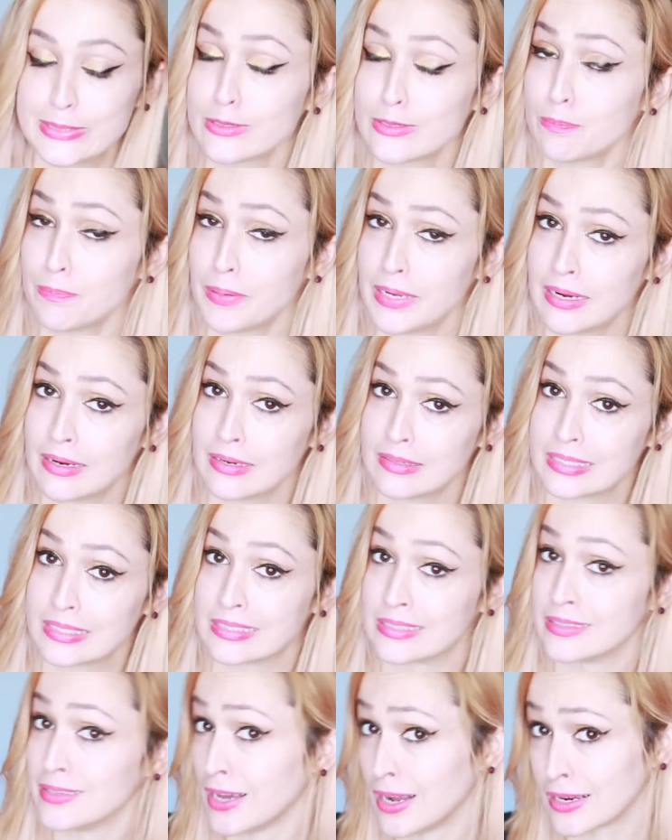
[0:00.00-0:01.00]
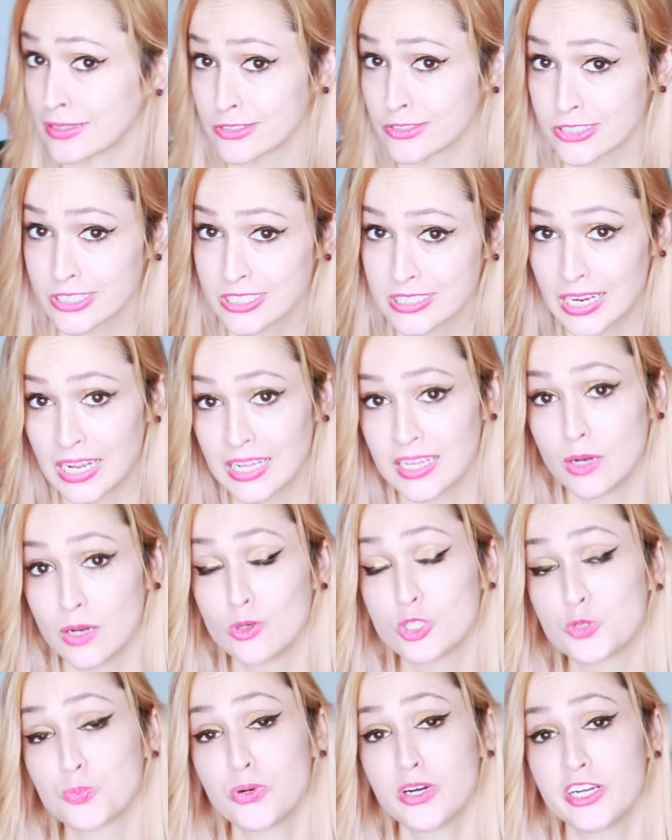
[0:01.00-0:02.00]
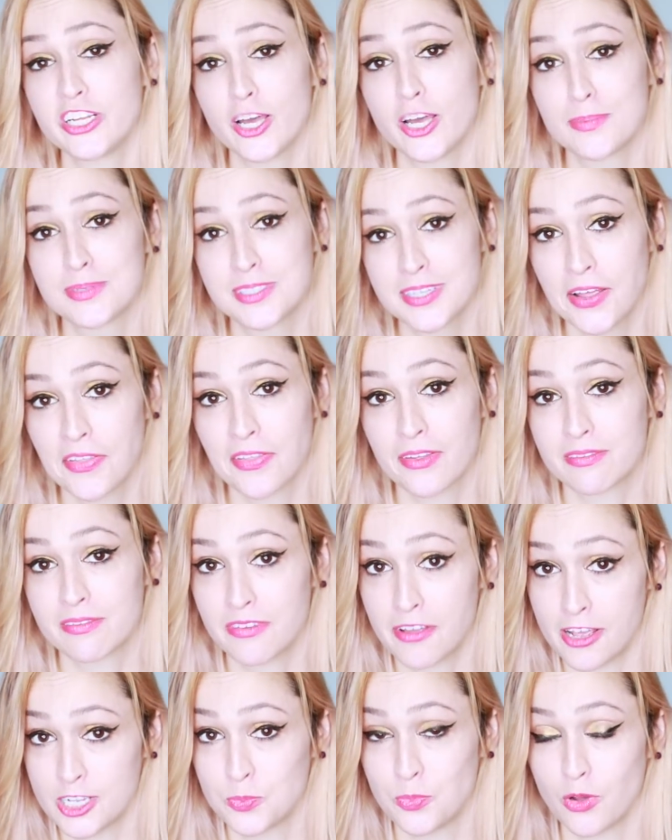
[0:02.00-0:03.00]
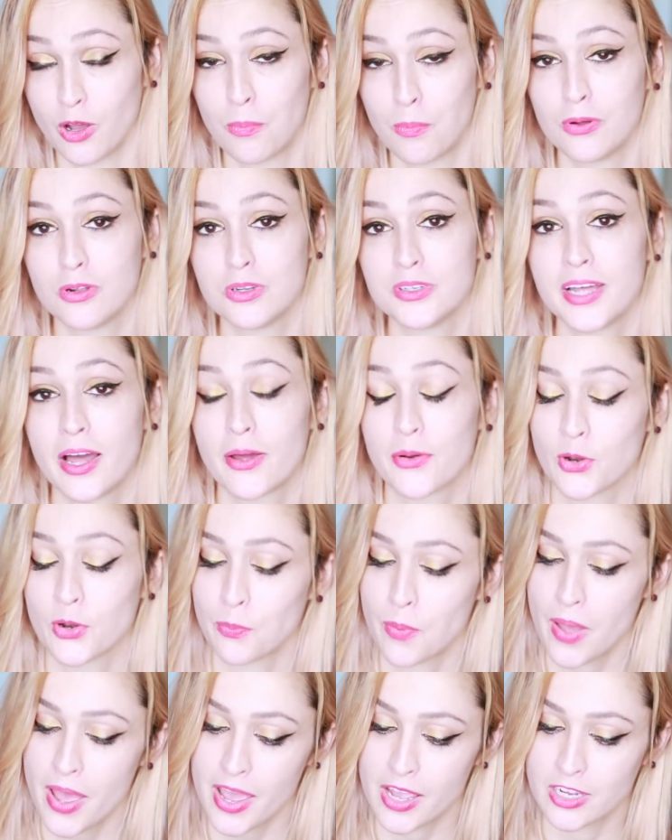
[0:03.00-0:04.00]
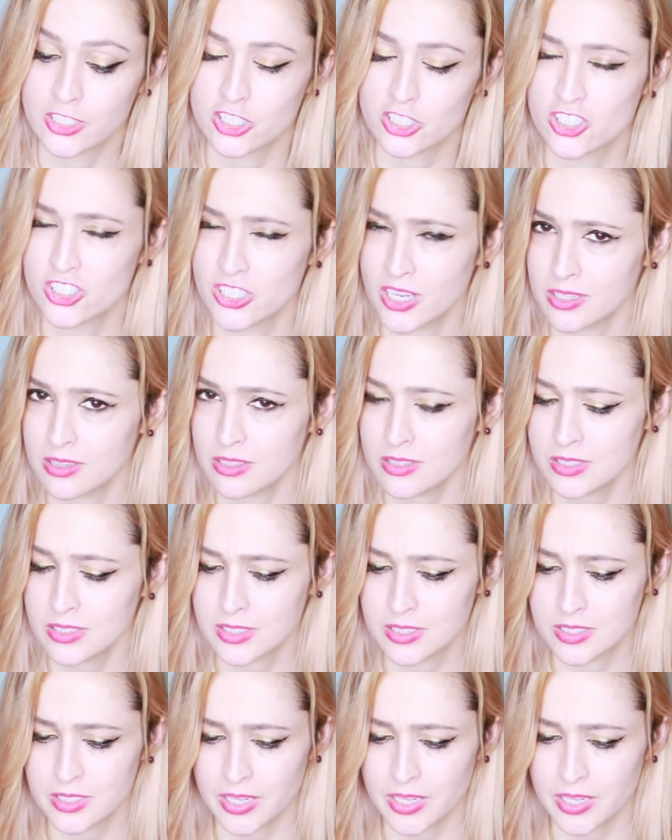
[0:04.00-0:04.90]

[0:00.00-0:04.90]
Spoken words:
So apparently Dr. Stella was pretty upset that Facebook pulled down her page, and she had this to